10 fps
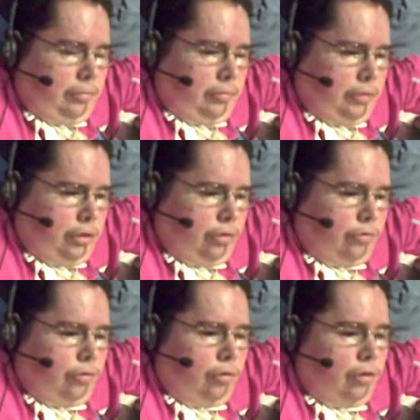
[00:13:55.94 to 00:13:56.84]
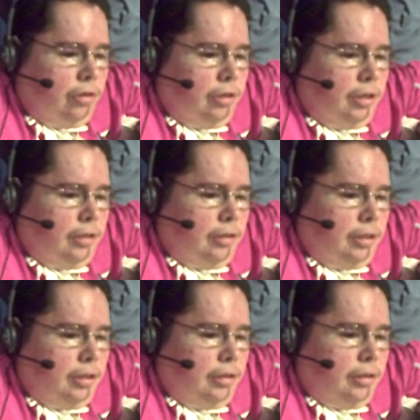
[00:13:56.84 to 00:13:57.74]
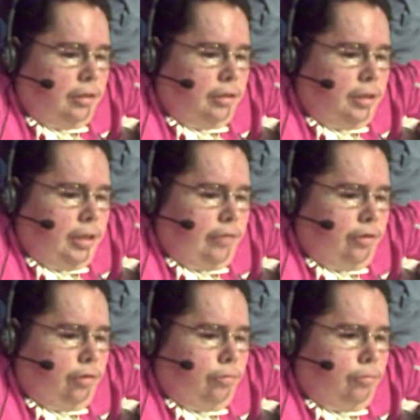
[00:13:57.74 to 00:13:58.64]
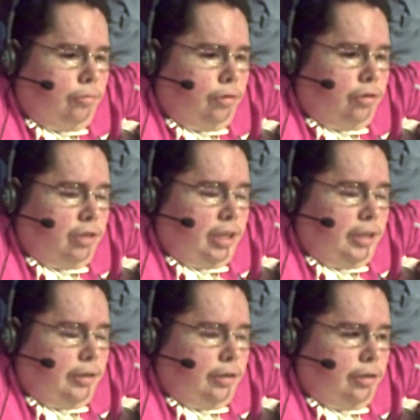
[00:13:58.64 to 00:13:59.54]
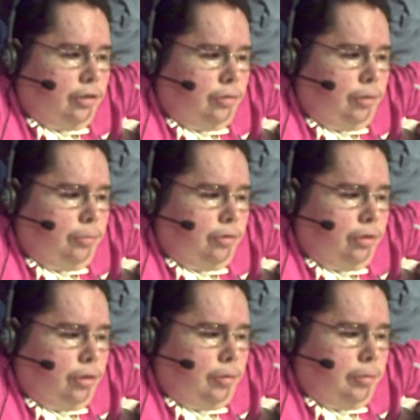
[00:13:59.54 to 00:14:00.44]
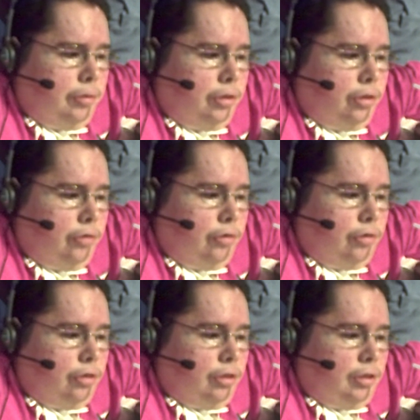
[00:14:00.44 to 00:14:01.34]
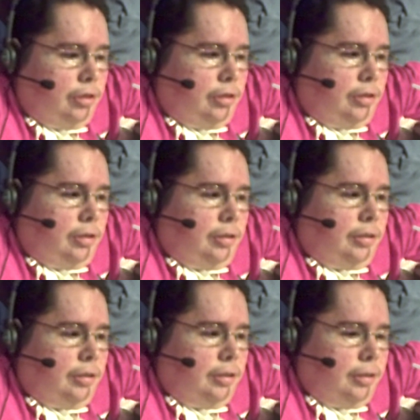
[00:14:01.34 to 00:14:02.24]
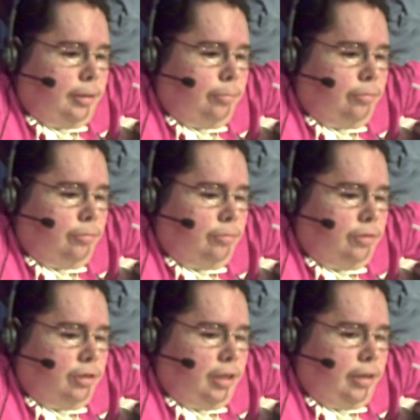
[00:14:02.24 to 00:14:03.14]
so far I think, even though they're saying that it's up to the WWE Universe, I'm kind of